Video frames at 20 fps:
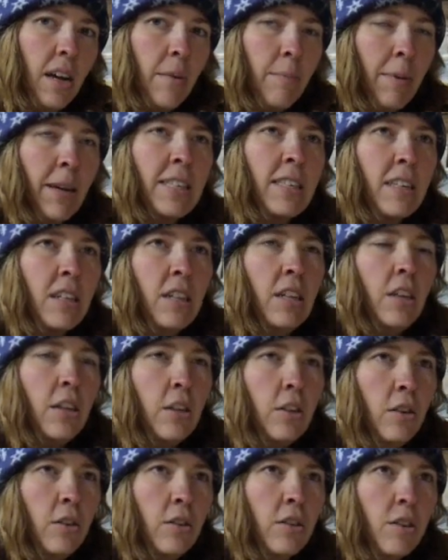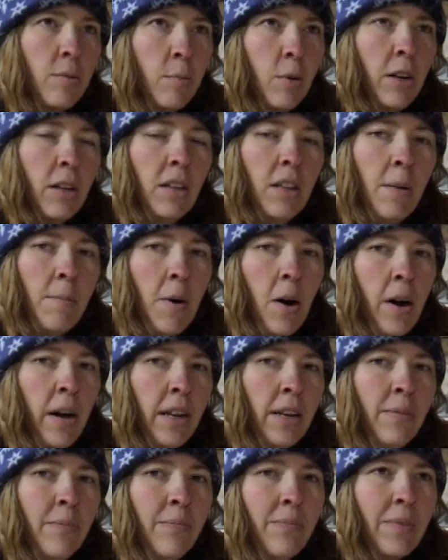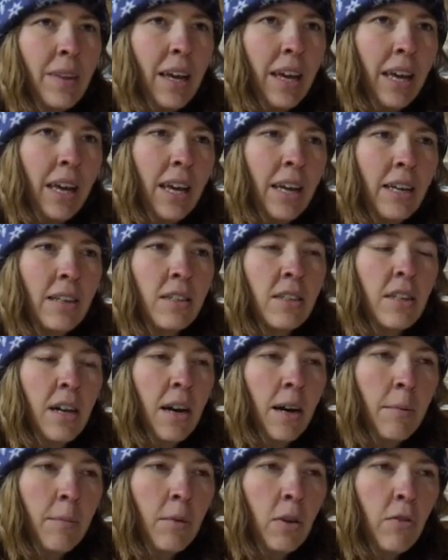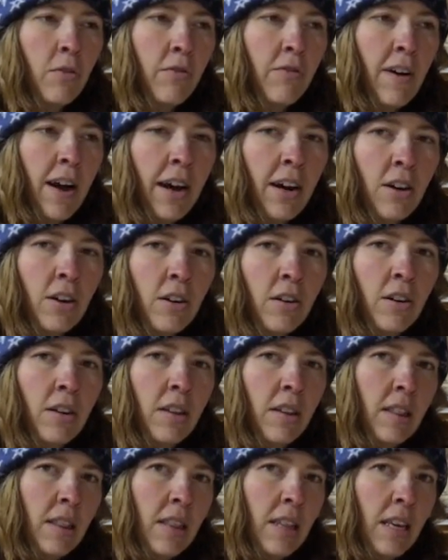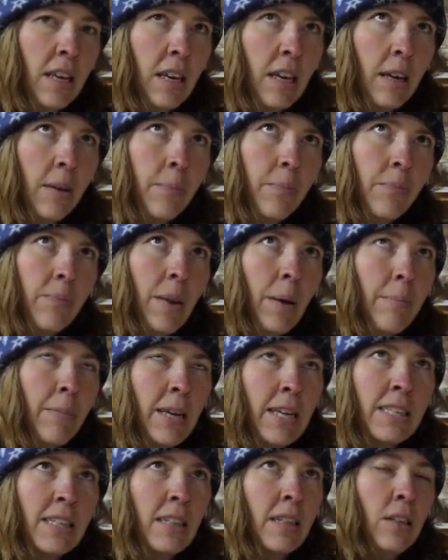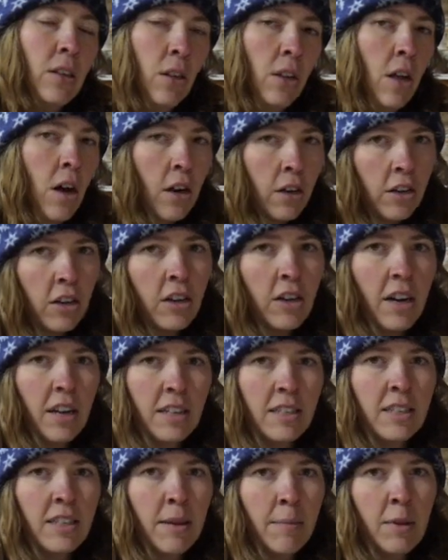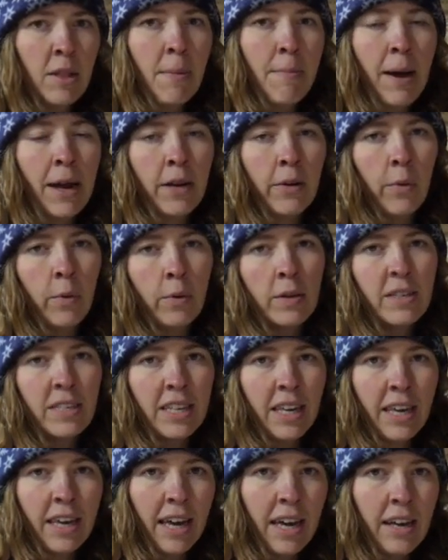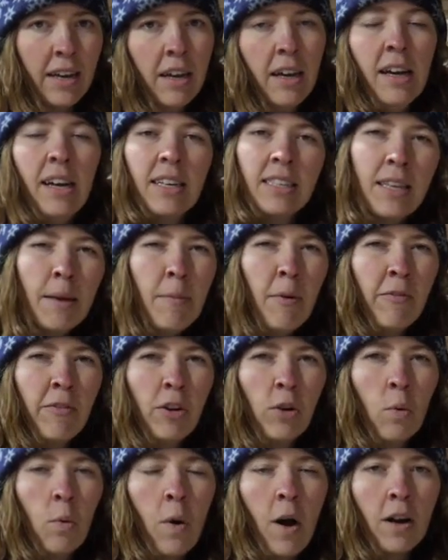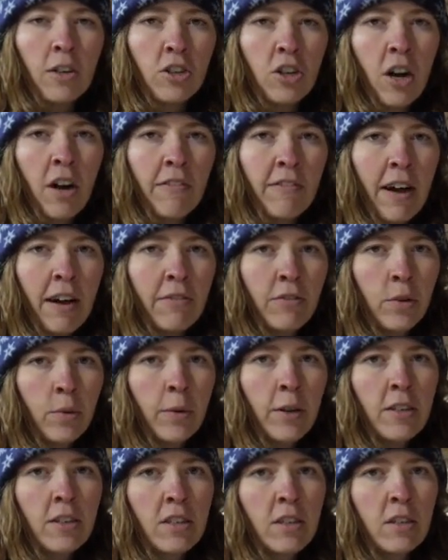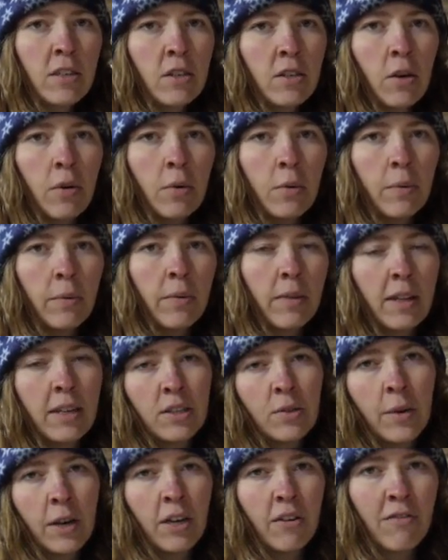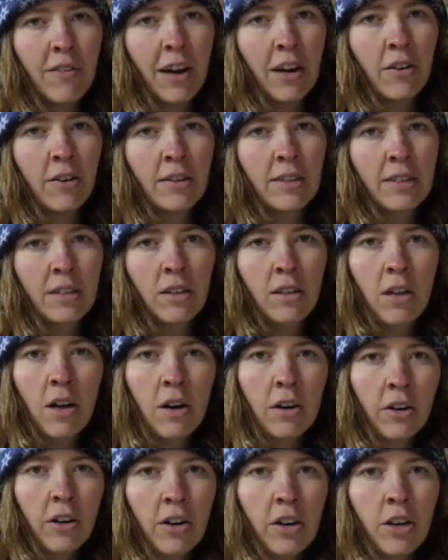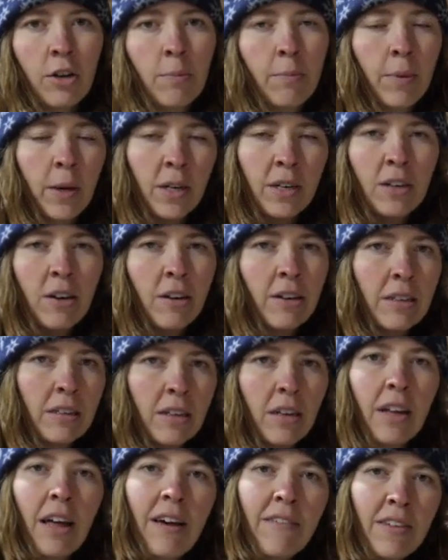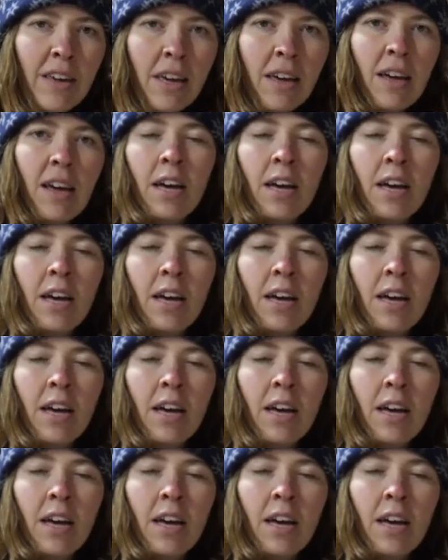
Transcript: Basically, you sprinkle them on, and um, you fire the piece a little longer and some of the mica will sink in. Some of it will wash off afterwards, so that's why you fire it a little longer and you put it on a little heavy.